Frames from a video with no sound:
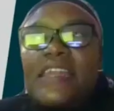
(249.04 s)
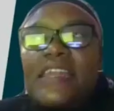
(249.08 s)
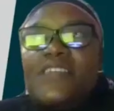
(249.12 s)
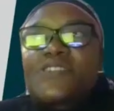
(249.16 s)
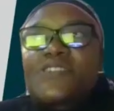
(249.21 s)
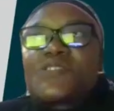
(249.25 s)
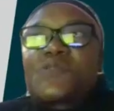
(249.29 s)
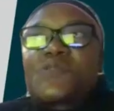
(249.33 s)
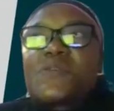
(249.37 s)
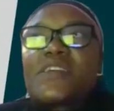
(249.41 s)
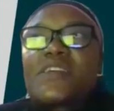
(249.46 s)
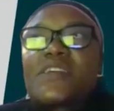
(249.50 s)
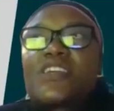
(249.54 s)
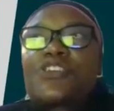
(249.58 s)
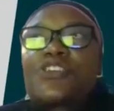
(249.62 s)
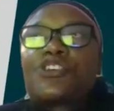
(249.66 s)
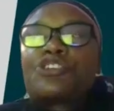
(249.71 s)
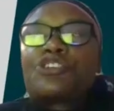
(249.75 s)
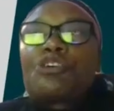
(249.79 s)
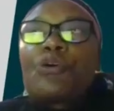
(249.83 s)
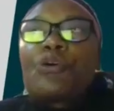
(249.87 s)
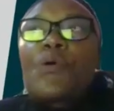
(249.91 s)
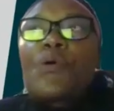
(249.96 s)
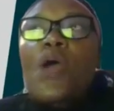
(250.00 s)
industry. You
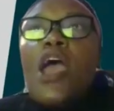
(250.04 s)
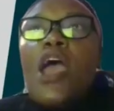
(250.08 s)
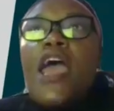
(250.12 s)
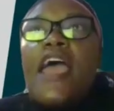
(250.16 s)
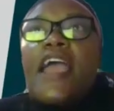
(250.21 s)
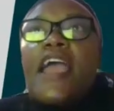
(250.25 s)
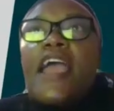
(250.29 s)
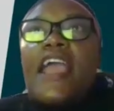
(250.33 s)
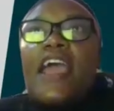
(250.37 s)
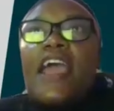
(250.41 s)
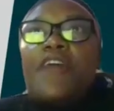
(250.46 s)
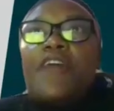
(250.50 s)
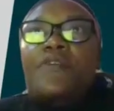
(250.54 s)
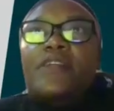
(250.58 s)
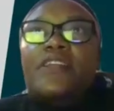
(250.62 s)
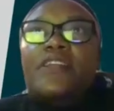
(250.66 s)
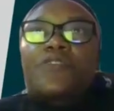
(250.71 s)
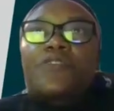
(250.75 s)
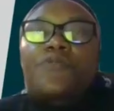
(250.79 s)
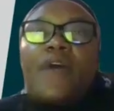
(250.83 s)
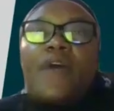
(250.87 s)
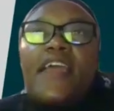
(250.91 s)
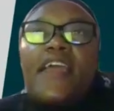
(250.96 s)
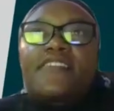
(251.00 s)
know,
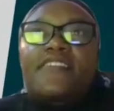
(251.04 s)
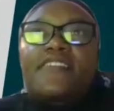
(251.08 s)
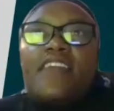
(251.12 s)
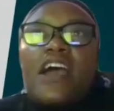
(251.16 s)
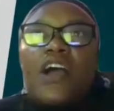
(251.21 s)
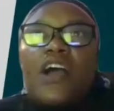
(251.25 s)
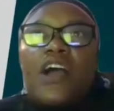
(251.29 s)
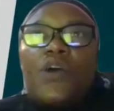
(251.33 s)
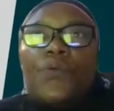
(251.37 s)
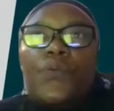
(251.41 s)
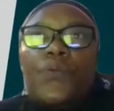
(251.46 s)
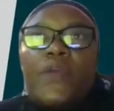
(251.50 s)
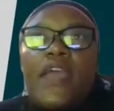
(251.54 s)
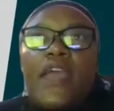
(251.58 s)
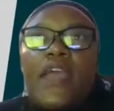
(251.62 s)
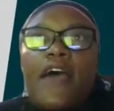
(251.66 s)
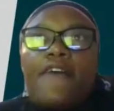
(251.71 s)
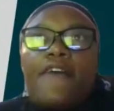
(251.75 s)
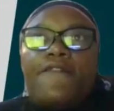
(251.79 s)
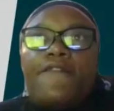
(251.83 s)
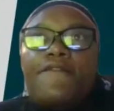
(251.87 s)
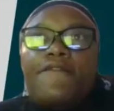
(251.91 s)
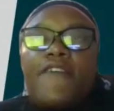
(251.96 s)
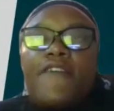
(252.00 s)
currently right now, we
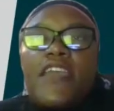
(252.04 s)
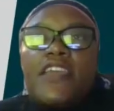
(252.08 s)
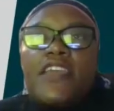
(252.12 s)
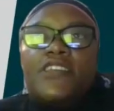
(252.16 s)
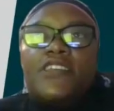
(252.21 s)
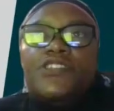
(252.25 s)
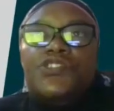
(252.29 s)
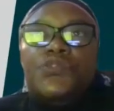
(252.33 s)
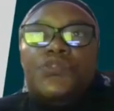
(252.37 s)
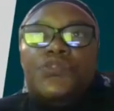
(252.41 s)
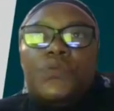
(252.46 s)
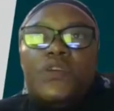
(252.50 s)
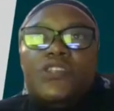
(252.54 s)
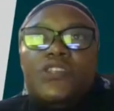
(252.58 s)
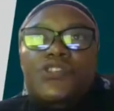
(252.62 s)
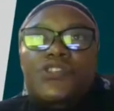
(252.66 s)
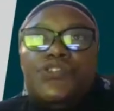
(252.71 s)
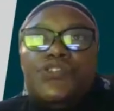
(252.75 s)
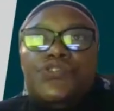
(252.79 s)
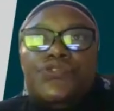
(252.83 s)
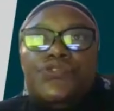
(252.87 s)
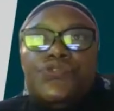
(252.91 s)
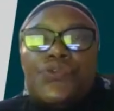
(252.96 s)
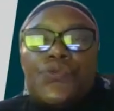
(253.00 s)
are faced with
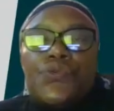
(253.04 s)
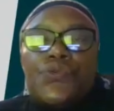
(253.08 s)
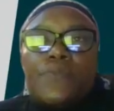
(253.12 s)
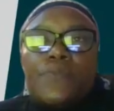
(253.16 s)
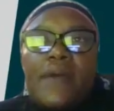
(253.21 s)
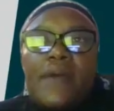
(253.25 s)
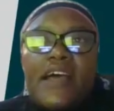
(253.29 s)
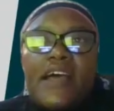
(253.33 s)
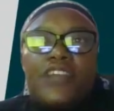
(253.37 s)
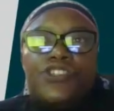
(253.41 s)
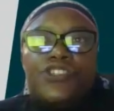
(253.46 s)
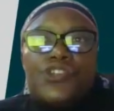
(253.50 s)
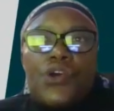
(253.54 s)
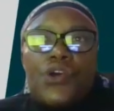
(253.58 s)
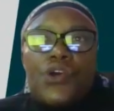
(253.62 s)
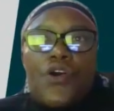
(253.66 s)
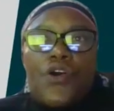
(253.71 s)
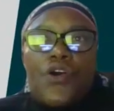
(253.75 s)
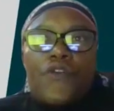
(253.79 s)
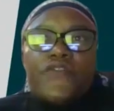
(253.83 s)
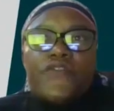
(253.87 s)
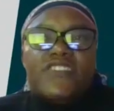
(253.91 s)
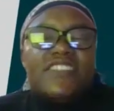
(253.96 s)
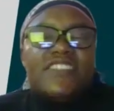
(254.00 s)
so much
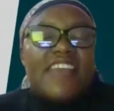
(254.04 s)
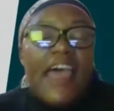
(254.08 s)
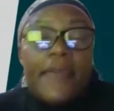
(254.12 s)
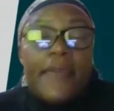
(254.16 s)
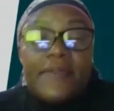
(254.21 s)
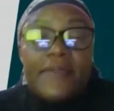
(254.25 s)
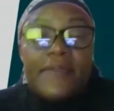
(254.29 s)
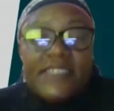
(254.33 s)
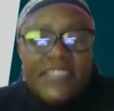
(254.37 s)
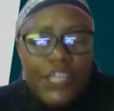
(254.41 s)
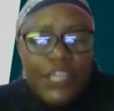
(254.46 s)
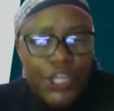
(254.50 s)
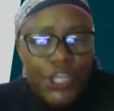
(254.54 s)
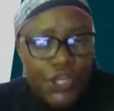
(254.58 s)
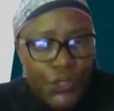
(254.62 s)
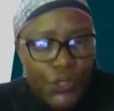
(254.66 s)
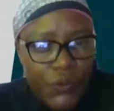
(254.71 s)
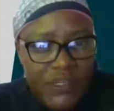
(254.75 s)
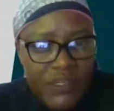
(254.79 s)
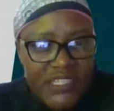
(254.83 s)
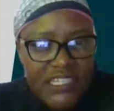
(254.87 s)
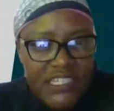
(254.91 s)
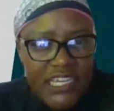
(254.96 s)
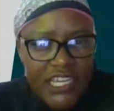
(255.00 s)
of
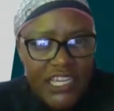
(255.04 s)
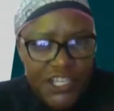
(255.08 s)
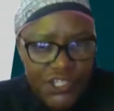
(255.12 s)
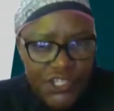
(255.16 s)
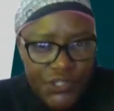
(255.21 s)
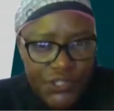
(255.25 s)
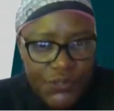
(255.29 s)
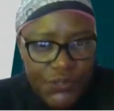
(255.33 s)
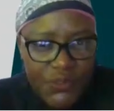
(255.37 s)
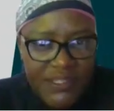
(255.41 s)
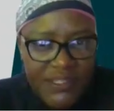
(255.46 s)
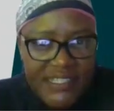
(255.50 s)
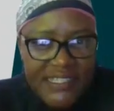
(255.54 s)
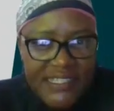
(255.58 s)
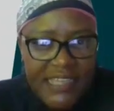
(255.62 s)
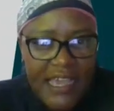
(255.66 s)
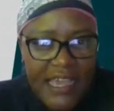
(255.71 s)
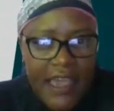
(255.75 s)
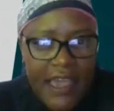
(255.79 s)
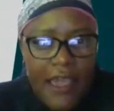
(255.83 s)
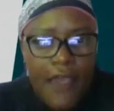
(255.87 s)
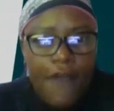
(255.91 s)
cybersecurity issues,